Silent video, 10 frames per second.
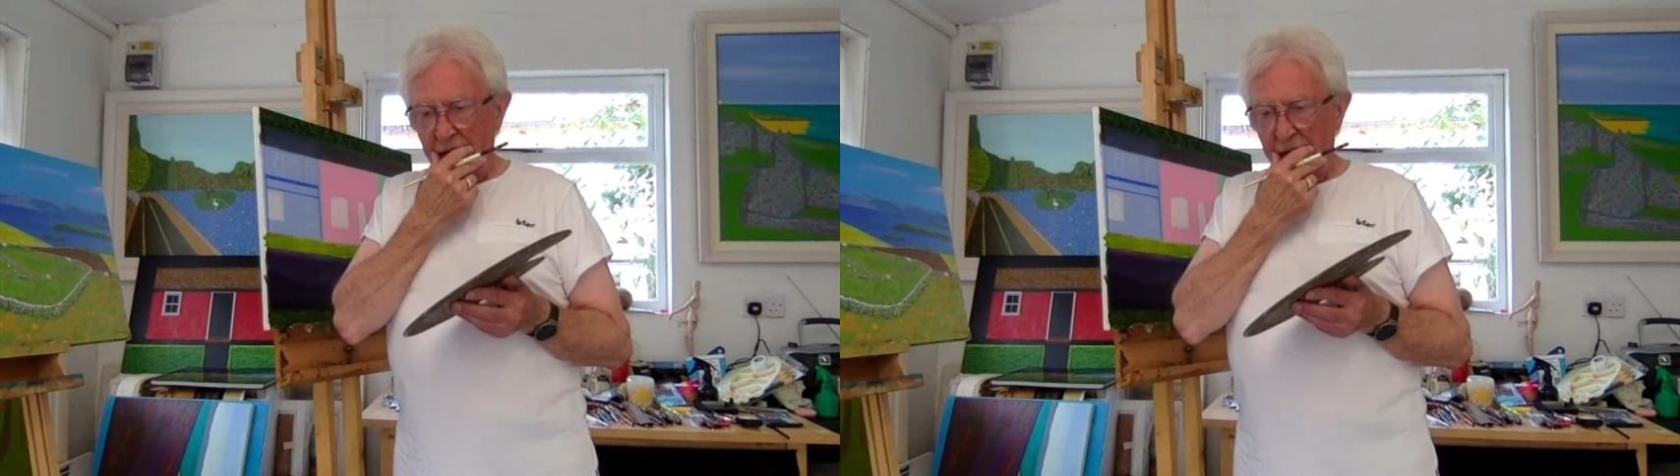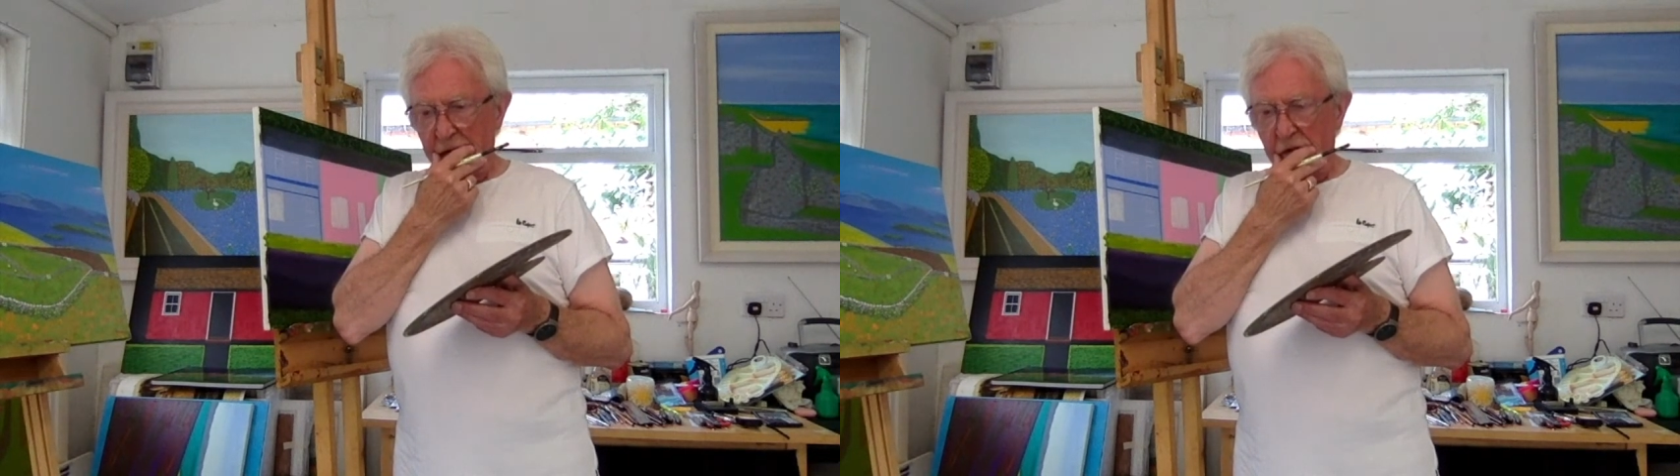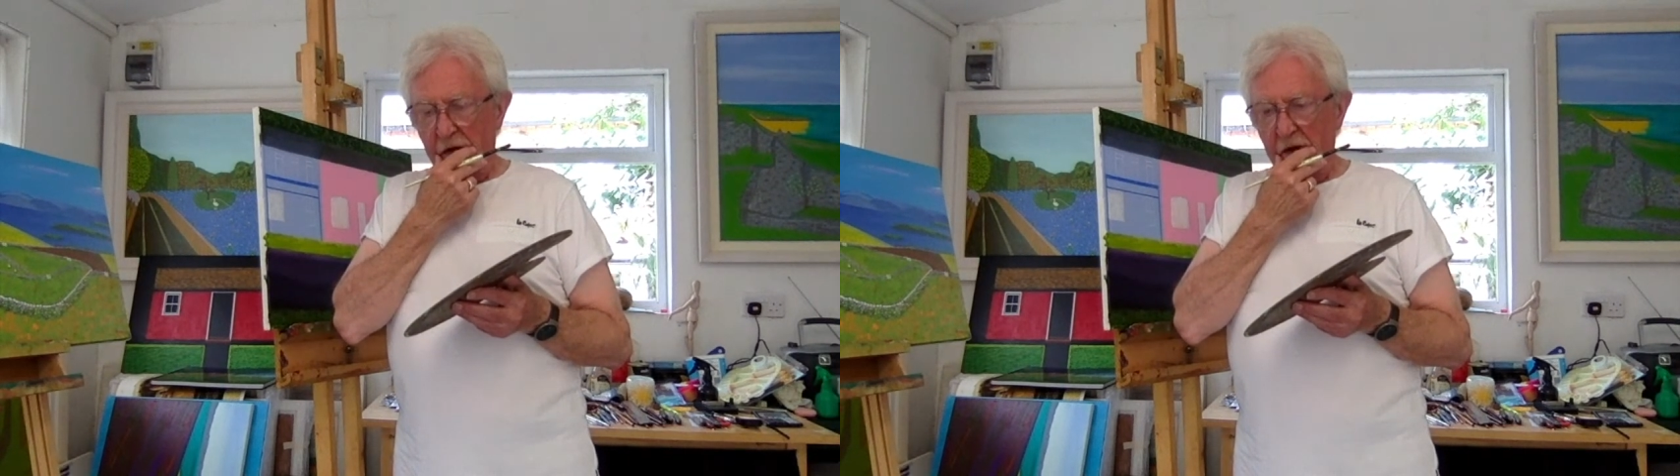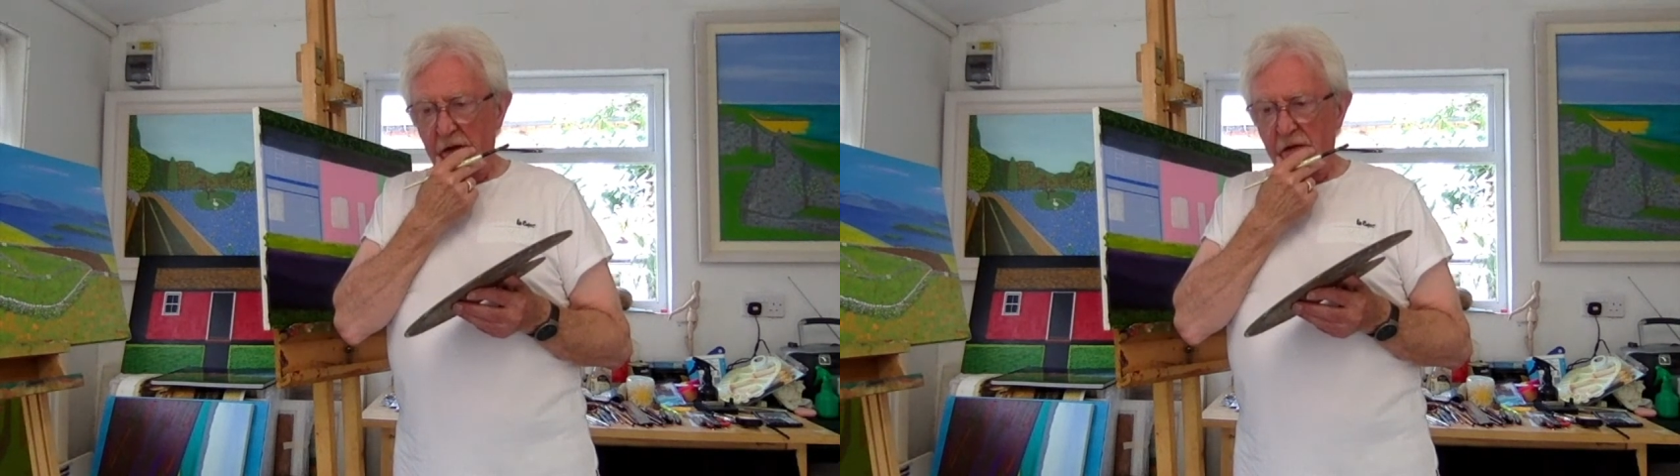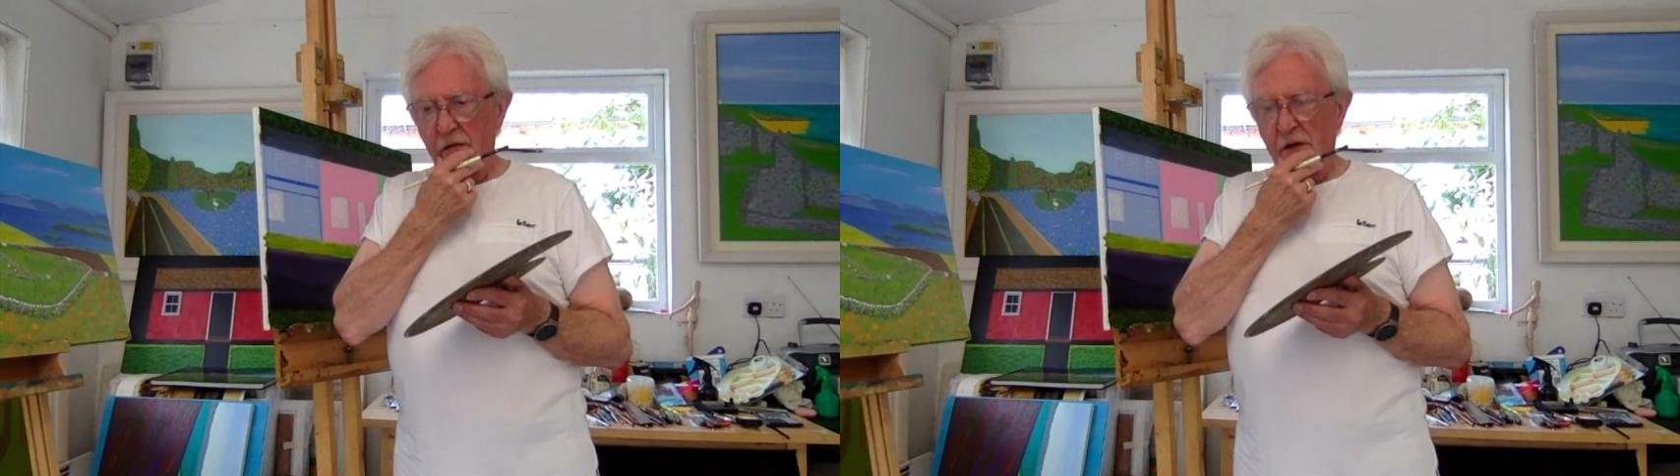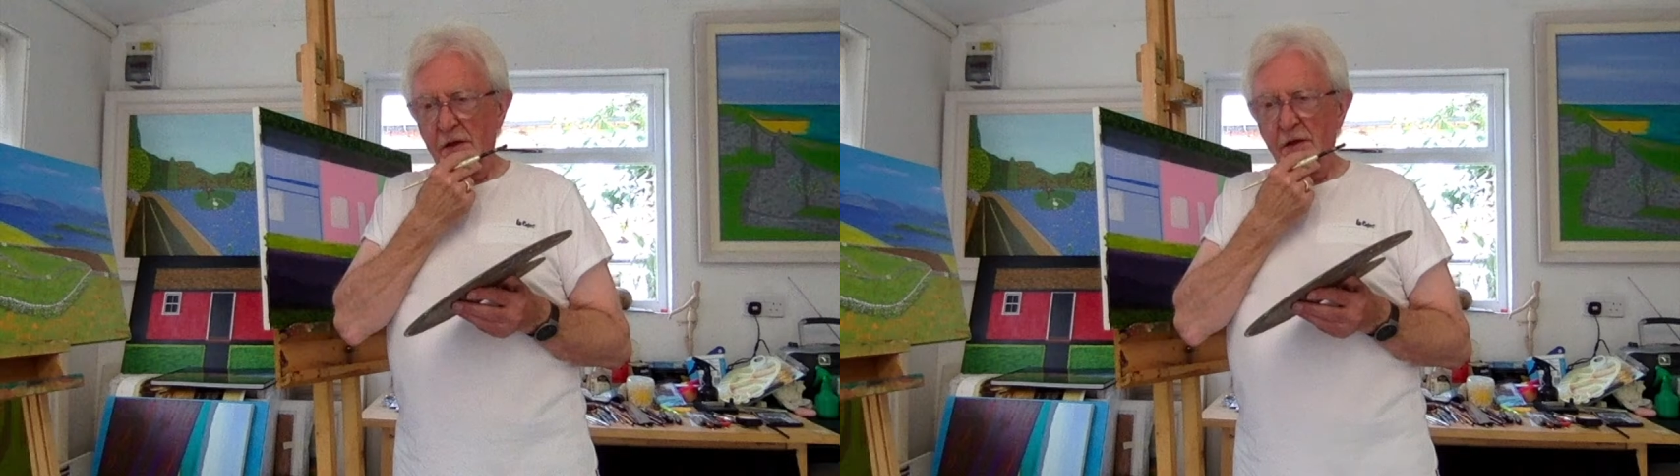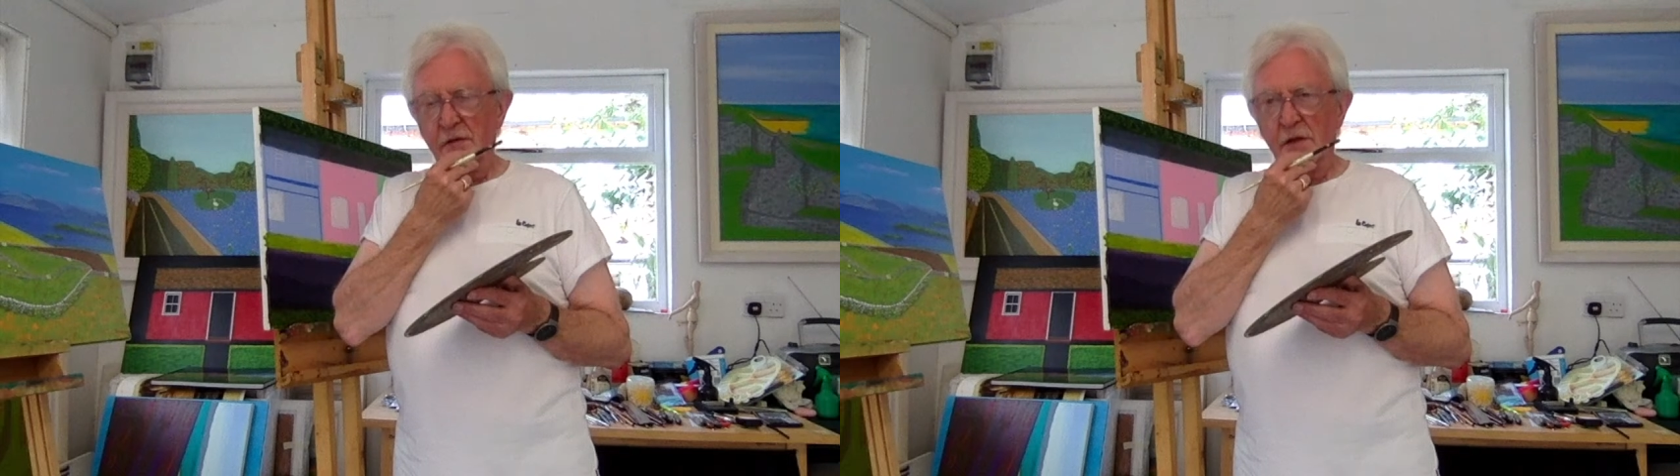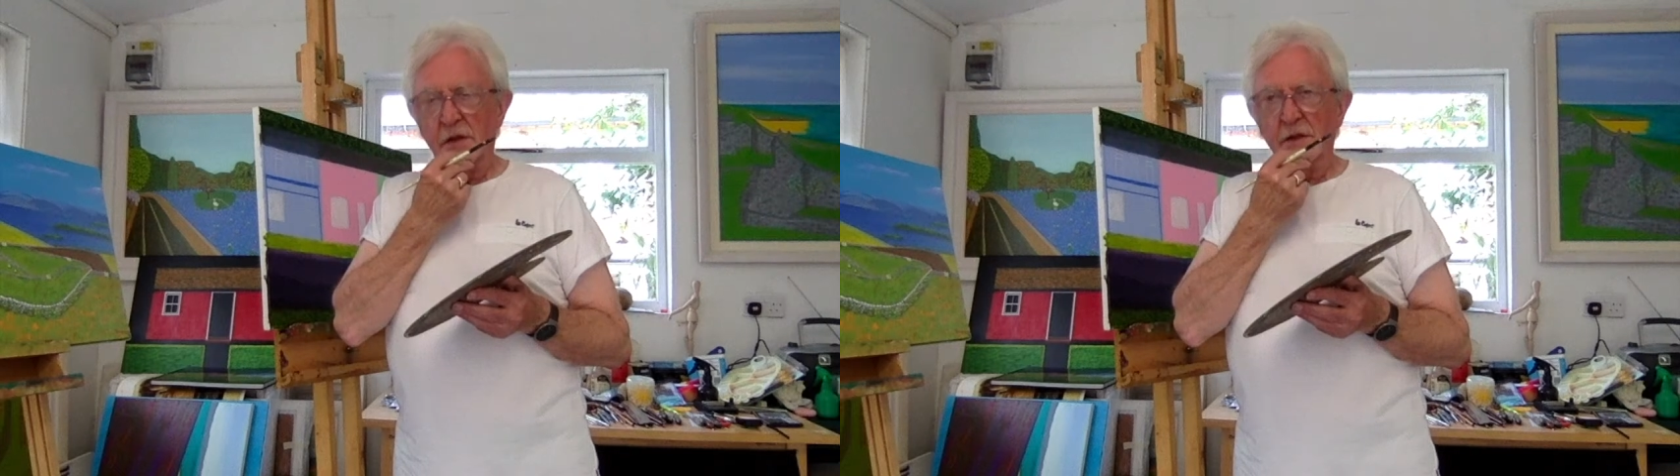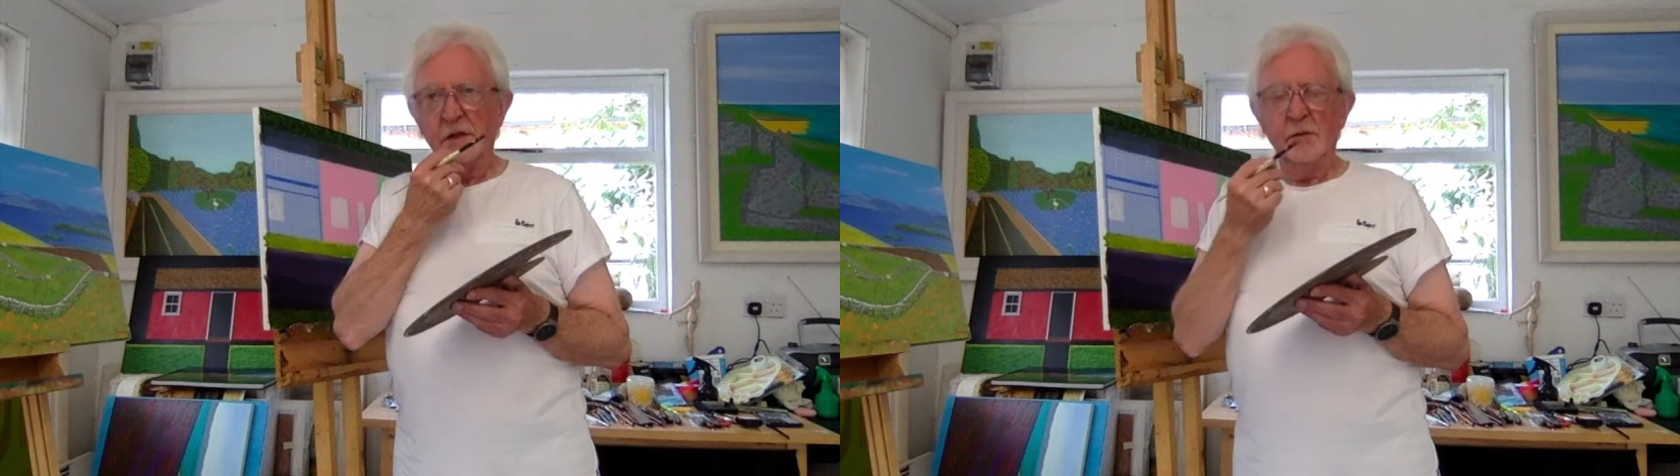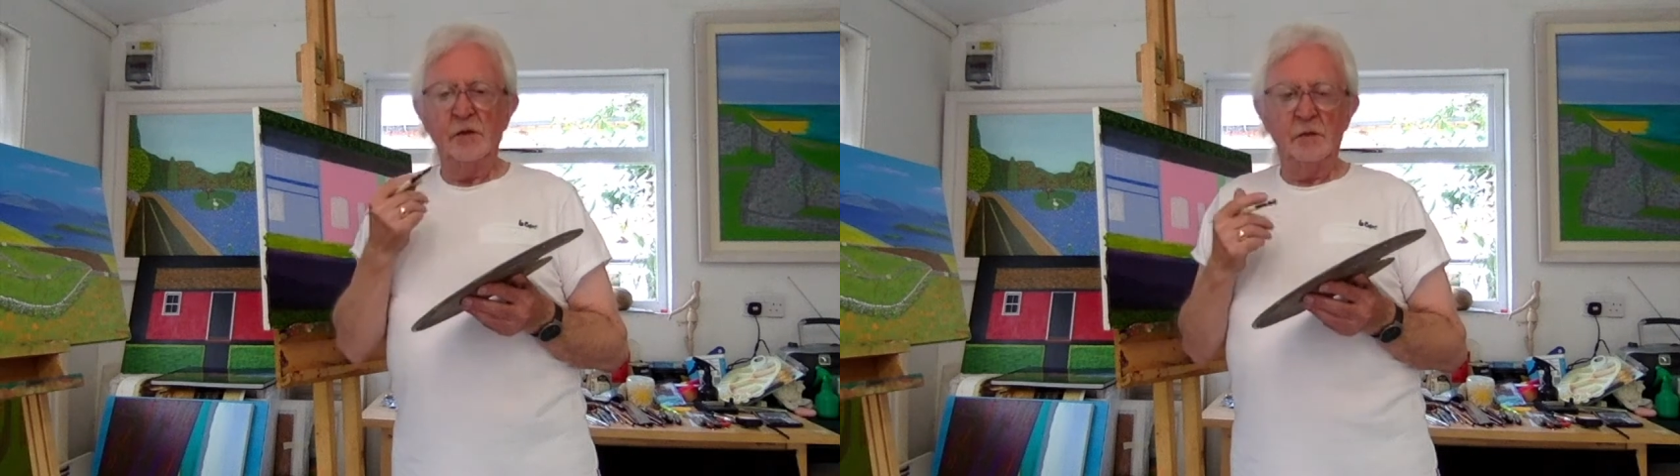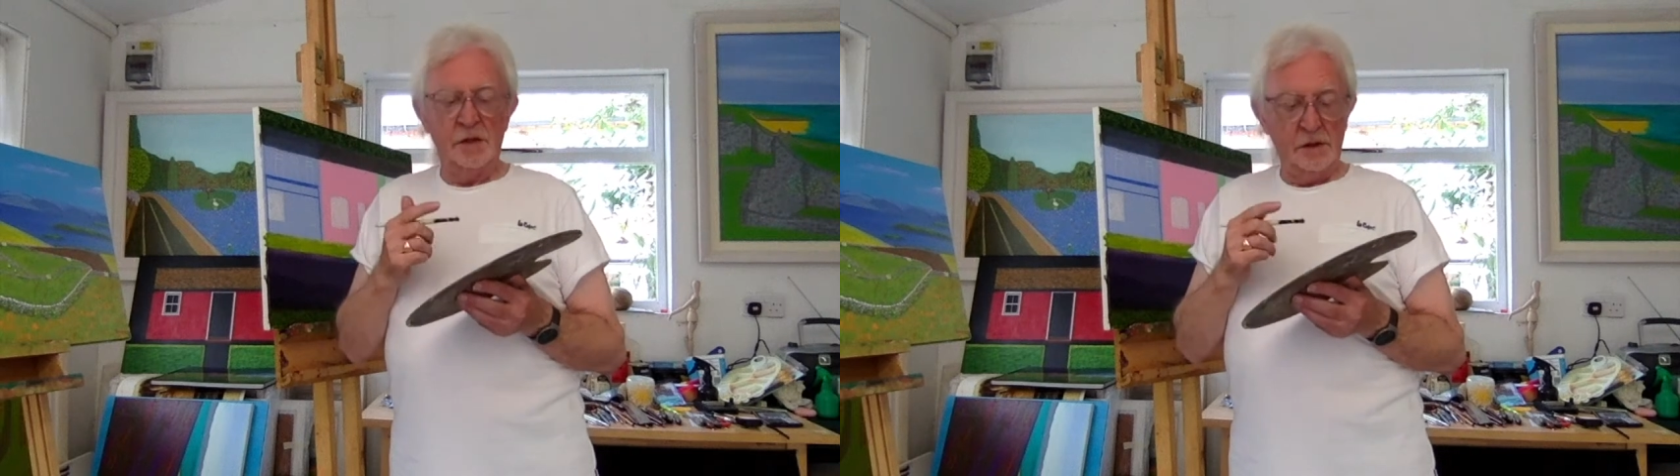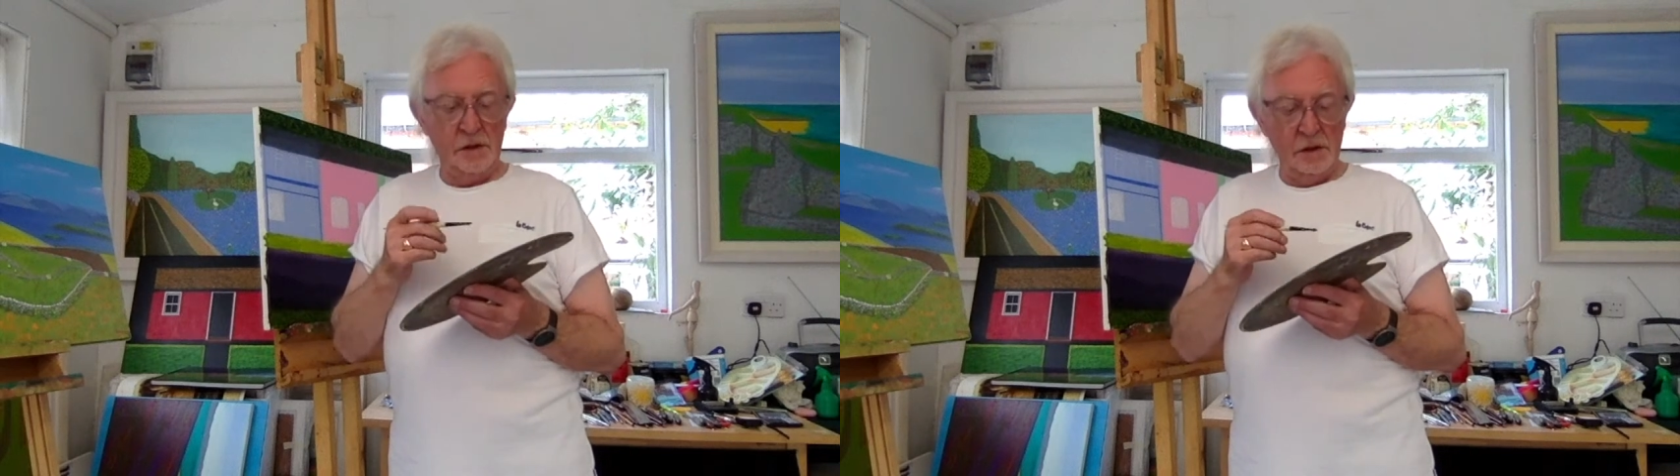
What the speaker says: it's very difficult at the moment.